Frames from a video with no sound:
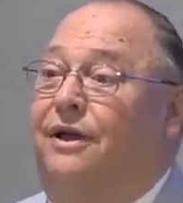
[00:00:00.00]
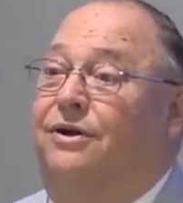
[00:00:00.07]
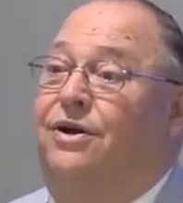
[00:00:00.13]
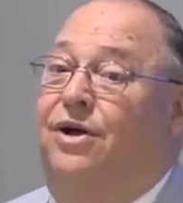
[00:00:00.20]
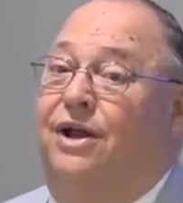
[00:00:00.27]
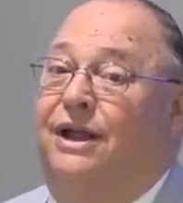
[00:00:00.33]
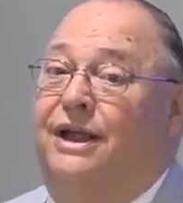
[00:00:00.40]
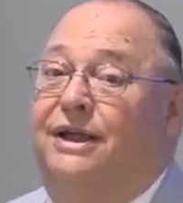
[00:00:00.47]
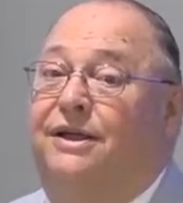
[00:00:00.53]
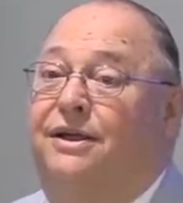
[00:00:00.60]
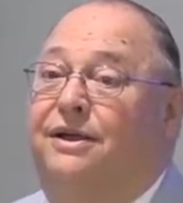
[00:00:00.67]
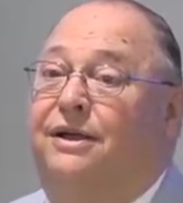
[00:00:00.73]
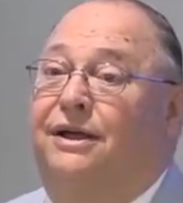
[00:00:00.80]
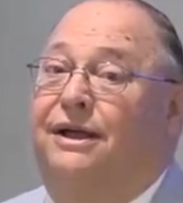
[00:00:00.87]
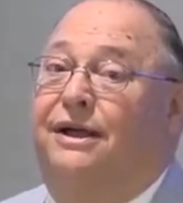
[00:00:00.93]
colleague
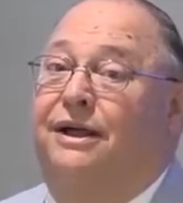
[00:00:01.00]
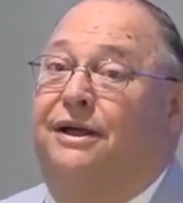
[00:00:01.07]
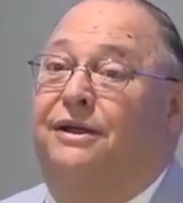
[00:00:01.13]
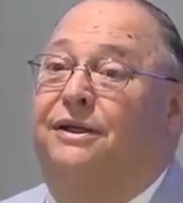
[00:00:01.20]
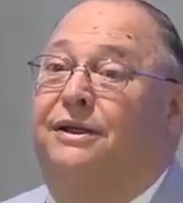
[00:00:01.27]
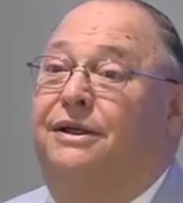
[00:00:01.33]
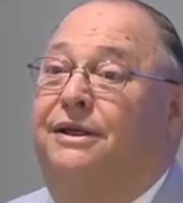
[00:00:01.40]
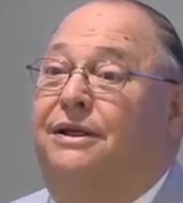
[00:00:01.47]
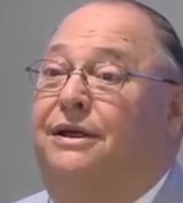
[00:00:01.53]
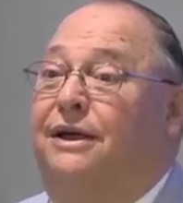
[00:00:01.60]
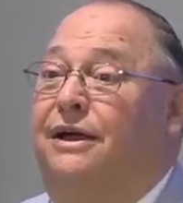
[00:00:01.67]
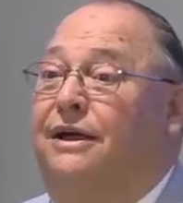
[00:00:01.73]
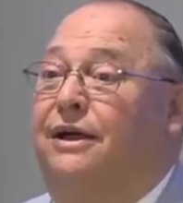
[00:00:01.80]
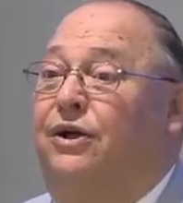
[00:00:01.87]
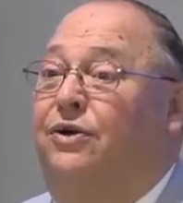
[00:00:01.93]

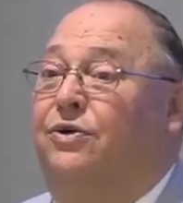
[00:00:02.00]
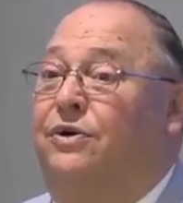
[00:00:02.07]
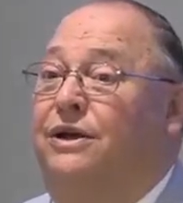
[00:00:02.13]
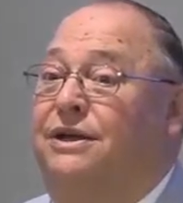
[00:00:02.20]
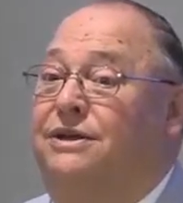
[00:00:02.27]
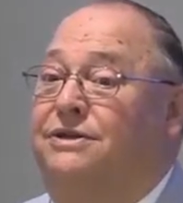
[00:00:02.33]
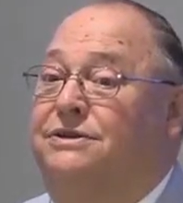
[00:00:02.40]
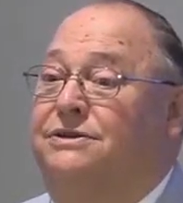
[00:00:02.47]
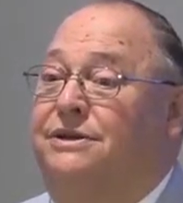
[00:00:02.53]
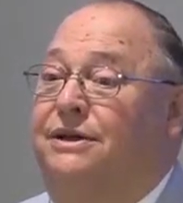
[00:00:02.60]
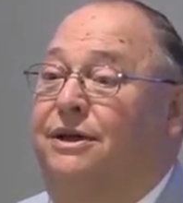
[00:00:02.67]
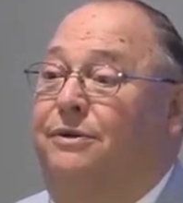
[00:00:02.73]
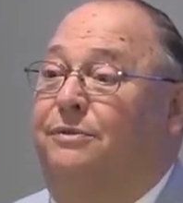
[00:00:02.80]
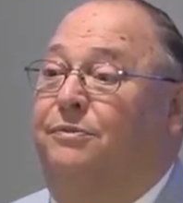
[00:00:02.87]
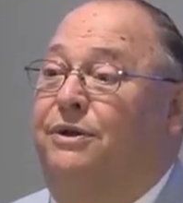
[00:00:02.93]
who has
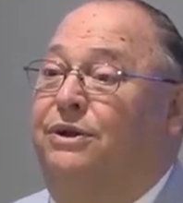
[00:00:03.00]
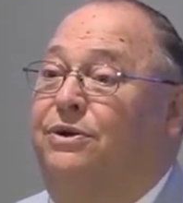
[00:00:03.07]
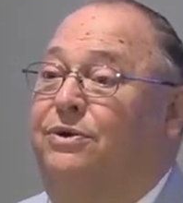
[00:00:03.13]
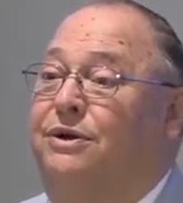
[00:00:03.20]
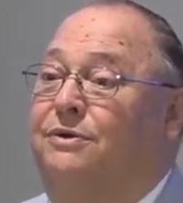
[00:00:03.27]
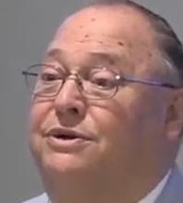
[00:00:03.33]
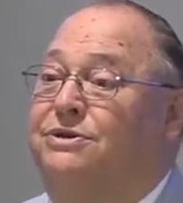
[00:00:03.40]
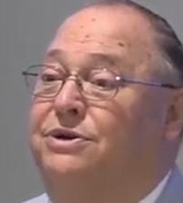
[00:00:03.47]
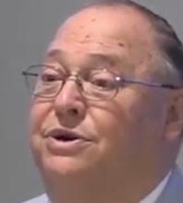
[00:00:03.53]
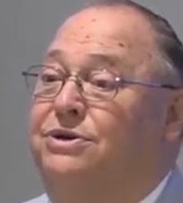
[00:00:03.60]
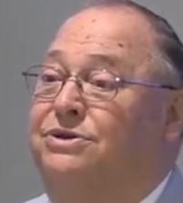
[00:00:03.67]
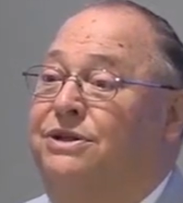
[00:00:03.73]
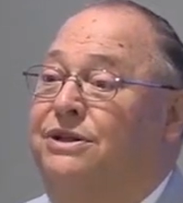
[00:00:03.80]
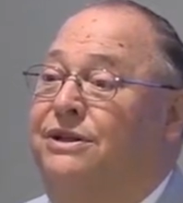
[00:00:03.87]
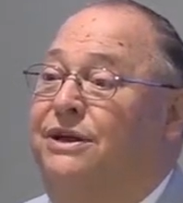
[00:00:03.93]
been doing
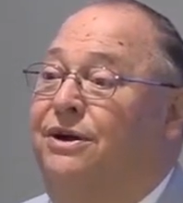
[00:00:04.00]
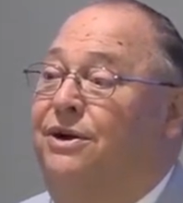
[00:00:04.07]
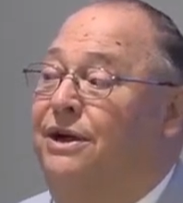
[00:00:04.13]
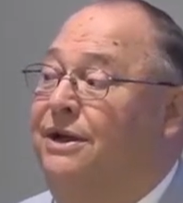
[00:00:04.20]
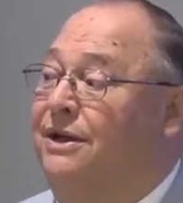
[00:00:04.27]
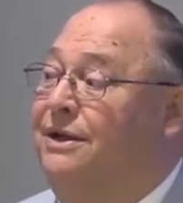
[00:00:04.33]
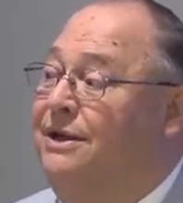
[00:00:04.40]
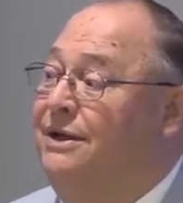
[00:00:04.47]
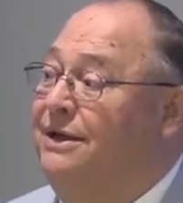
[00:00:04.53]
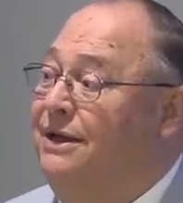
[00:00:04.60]
research in the area.